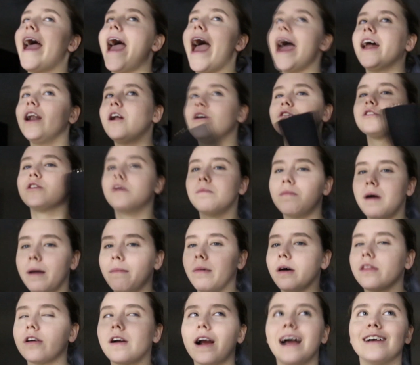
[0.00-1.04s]
And also my
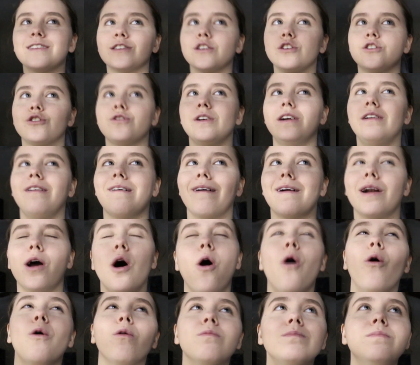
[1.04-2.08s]
mother has a straightener at
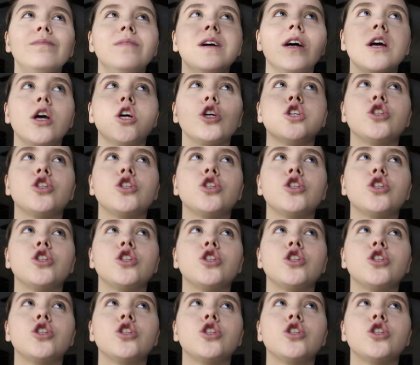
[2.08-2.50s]
home,